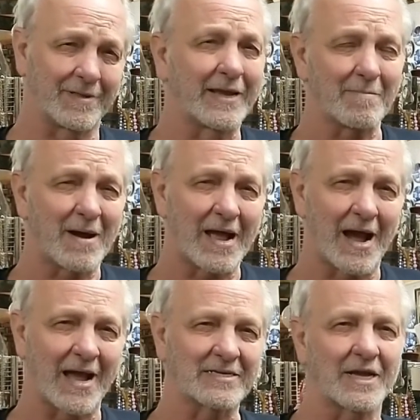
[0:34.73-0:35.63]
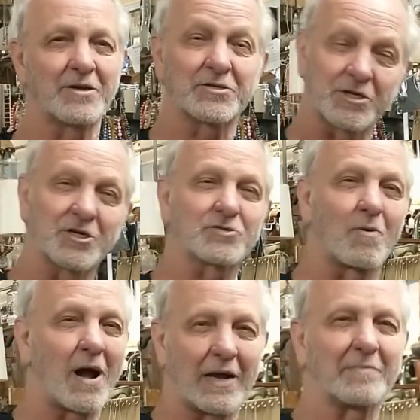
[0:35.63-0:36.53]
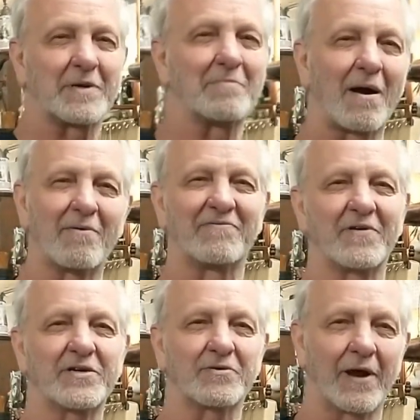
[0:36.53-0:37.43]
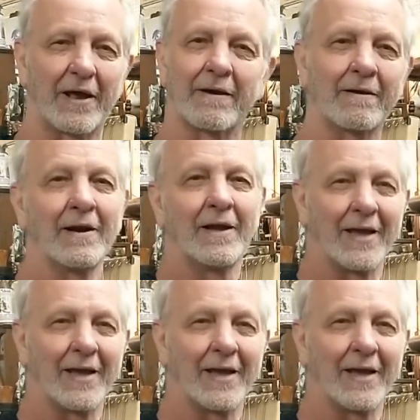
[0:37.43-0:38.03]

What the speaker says: get my ice, I used to just walk up to my refrigerator